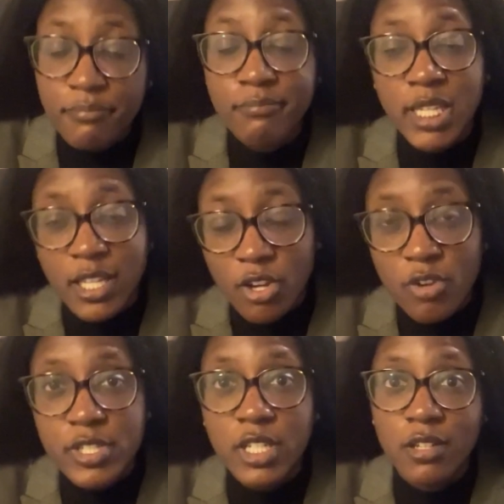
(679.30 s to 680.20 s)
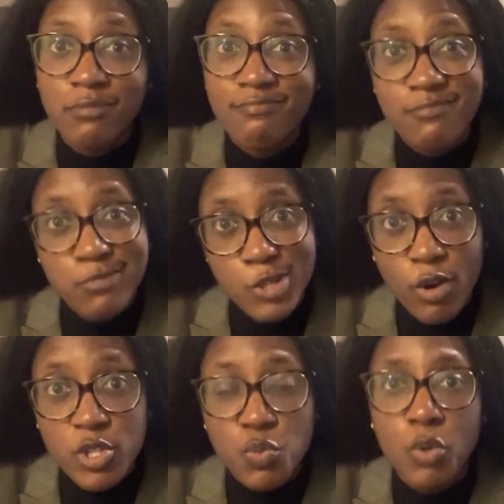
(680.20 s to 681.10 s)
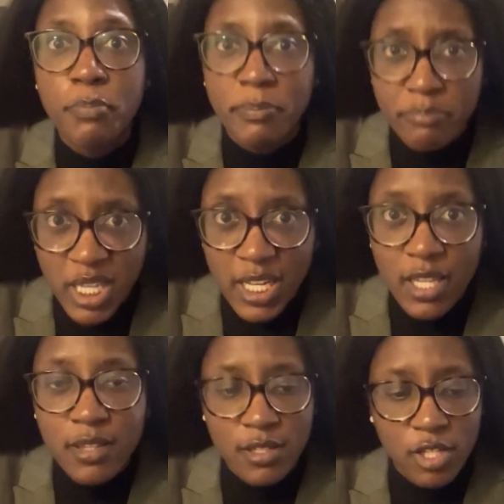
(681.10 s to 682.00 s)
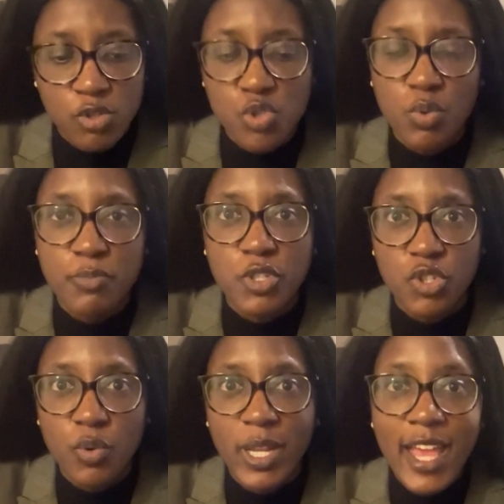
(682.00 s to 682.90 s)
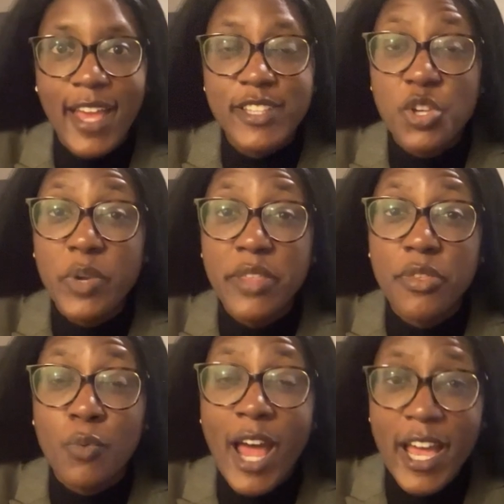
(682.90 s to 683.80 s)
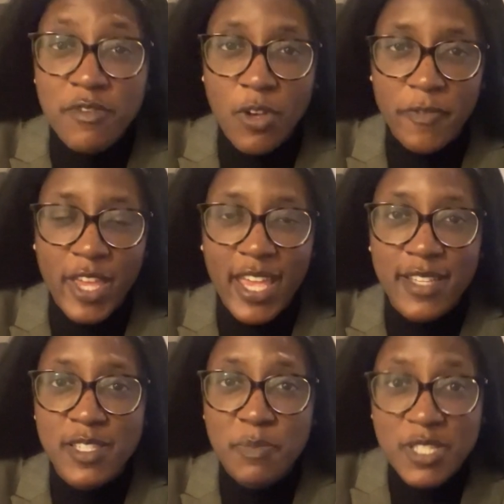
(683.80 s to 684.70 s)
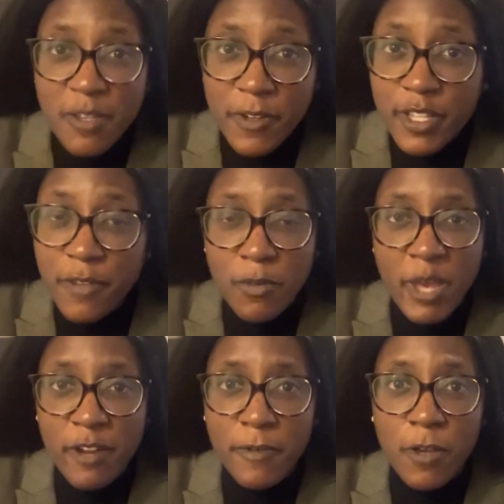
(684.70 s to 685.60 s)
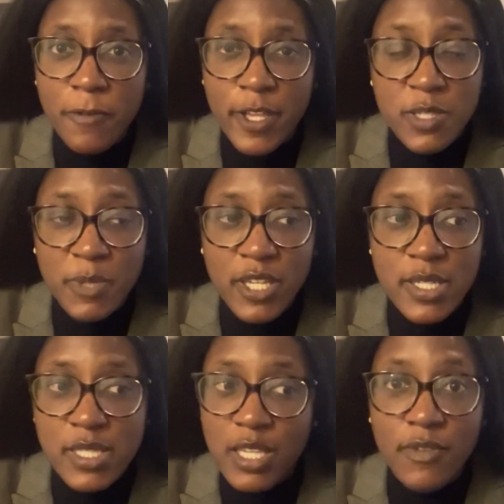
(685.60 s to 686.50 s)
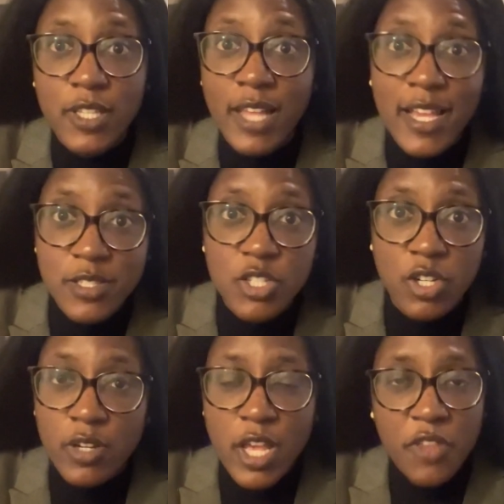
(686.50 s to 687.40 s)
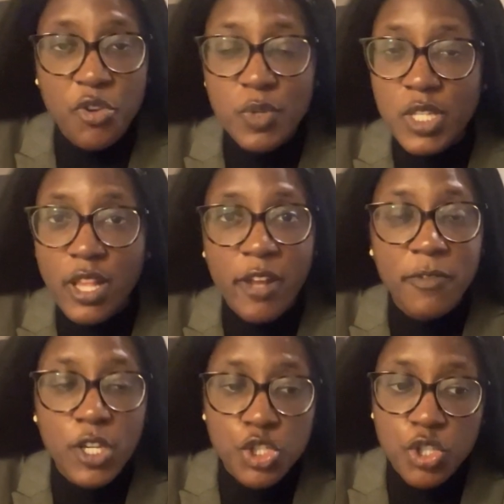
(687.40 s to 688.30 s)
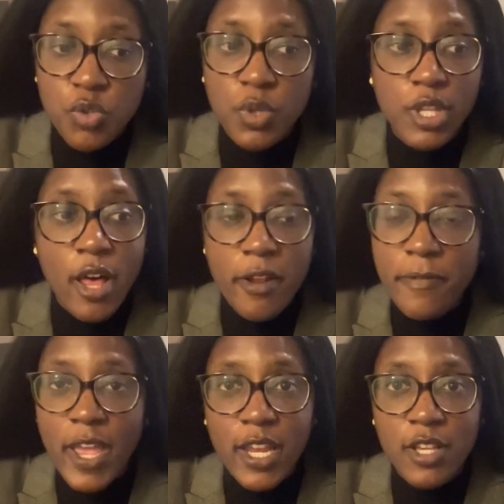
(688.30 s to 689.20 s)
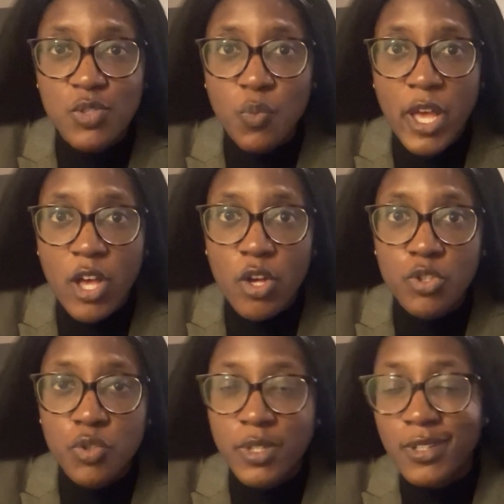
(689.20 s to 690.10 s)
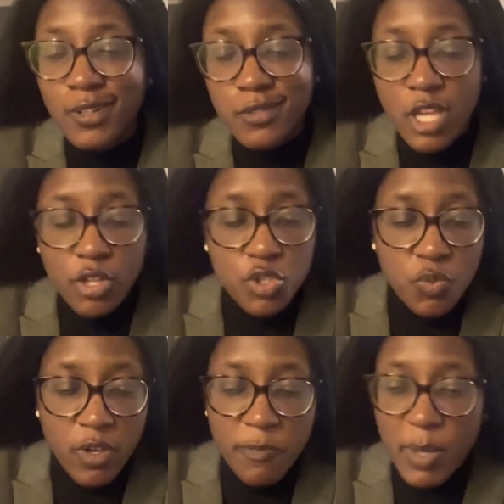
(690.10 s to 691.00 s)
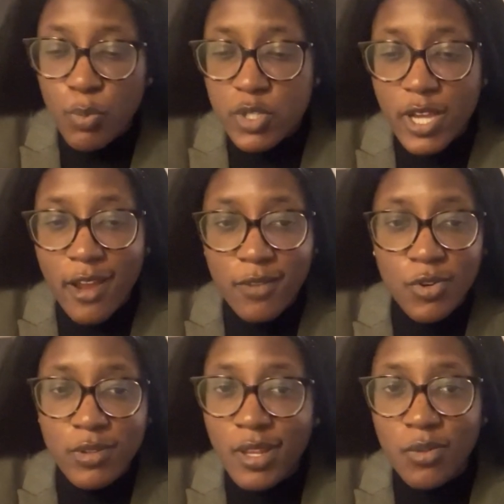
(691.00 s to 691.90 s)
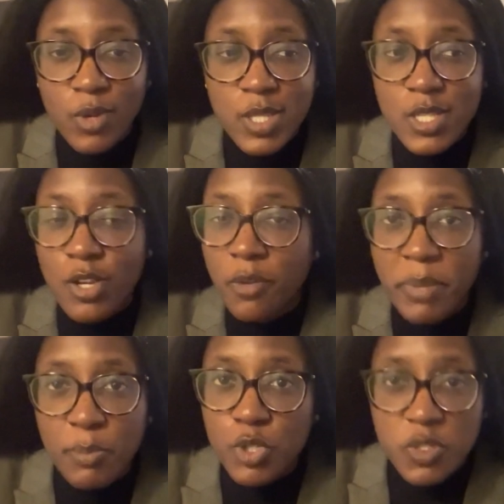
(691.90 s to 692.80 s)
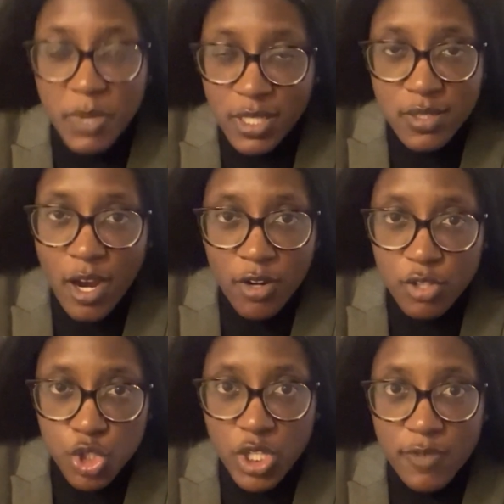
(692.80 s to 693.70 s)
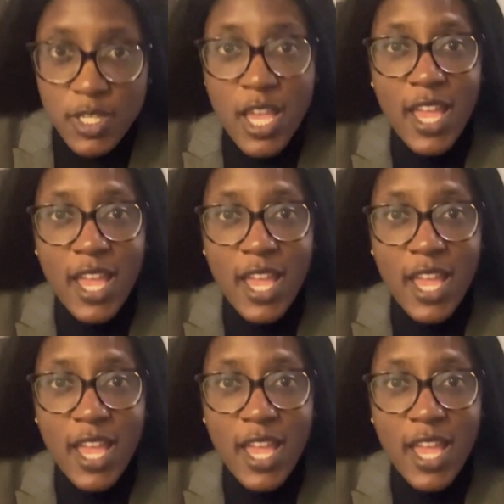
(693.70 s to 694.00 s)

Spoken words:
beating our dear, sorry, Swoop, but beating the dear Swoop to do it. And so he thrives off the hate, specifically from NFL fans, because even last year, there was a lot of issue, a lot of hate as well due to, Taylor Swift. People were tired of her. They didn't want to see her, and people just being tired of the Chiefs.